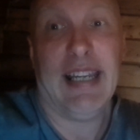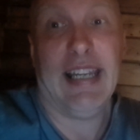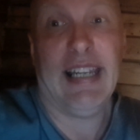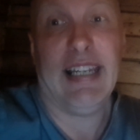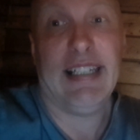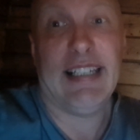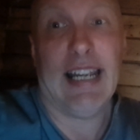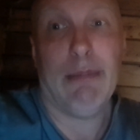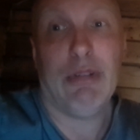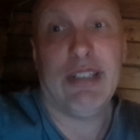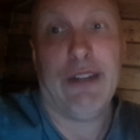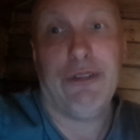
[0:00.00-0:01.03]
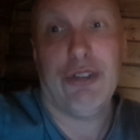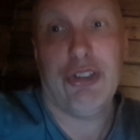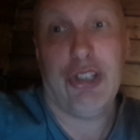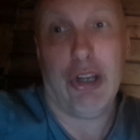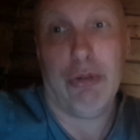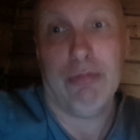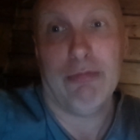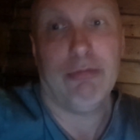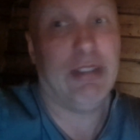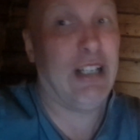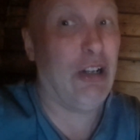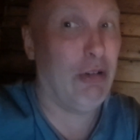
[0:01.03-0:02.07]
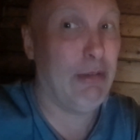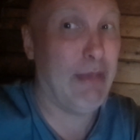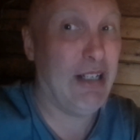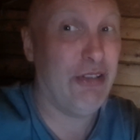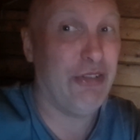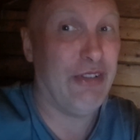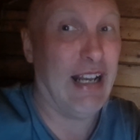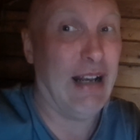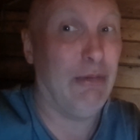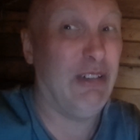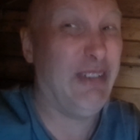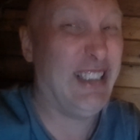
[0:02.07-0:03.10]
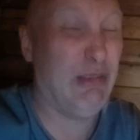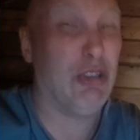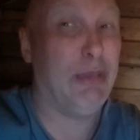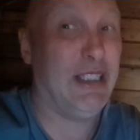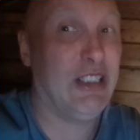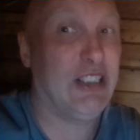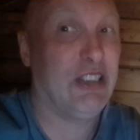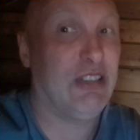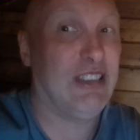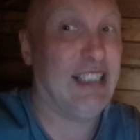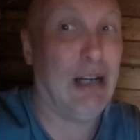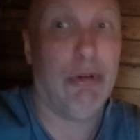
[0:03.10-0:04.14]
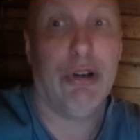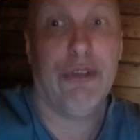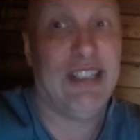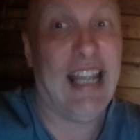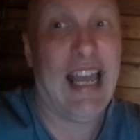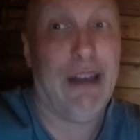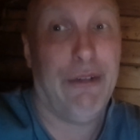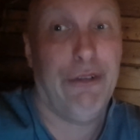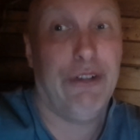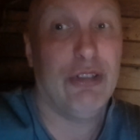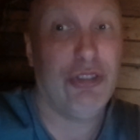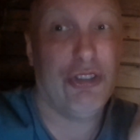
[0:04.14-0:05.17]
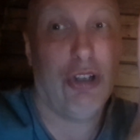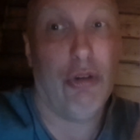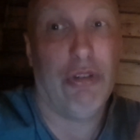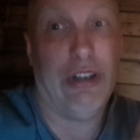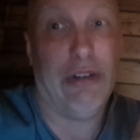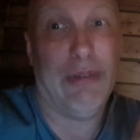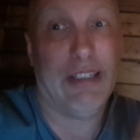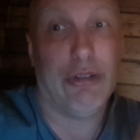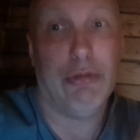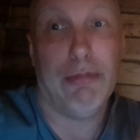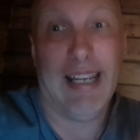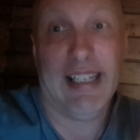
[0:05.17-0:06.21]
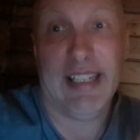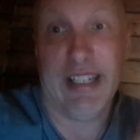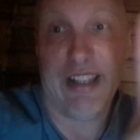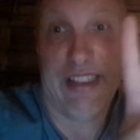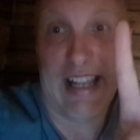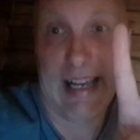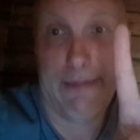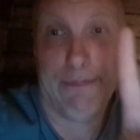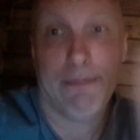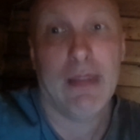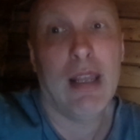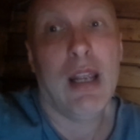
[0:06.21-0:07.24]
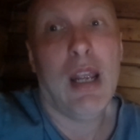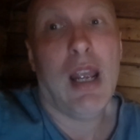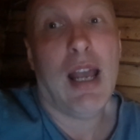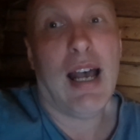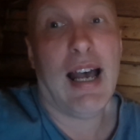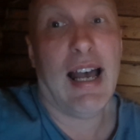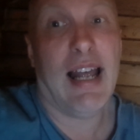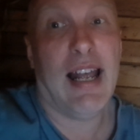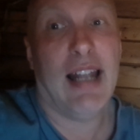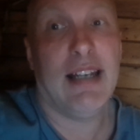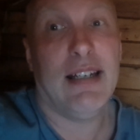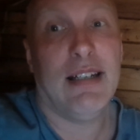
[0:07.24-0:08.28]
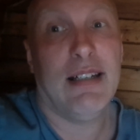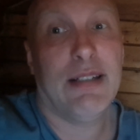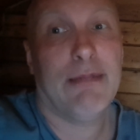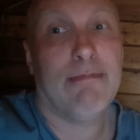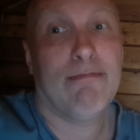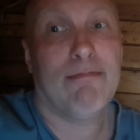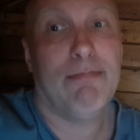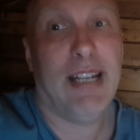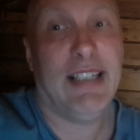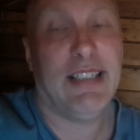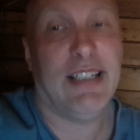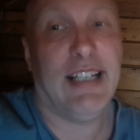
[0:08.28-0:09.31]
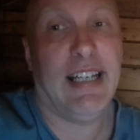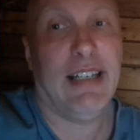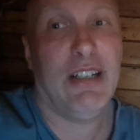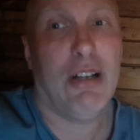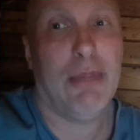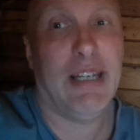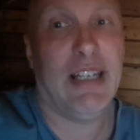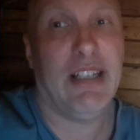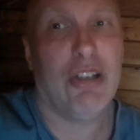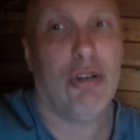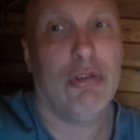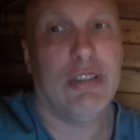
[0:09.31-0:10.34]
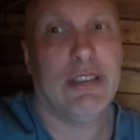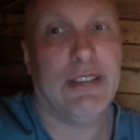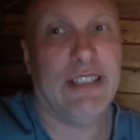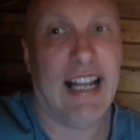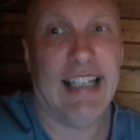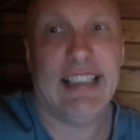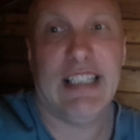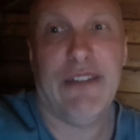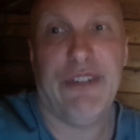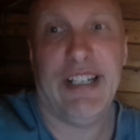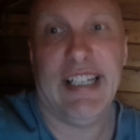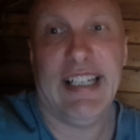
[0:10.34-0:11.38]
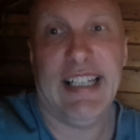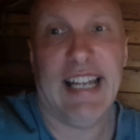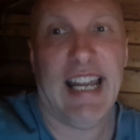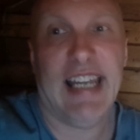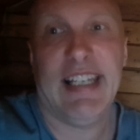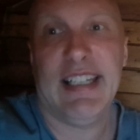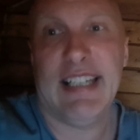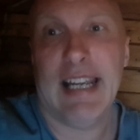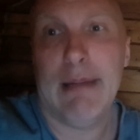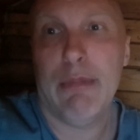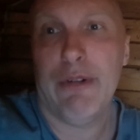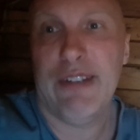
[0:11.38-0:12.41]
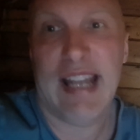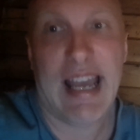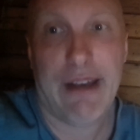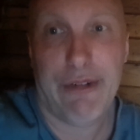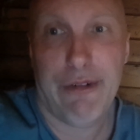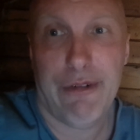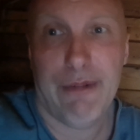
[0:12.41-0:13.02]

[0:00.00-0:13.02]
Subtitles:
in Dame of Death 2, which I already mentioned that, which is going to be Tower of Death. It just saw the original making of that. And basically, you know what I mean, it's all 1978 Dame of Death.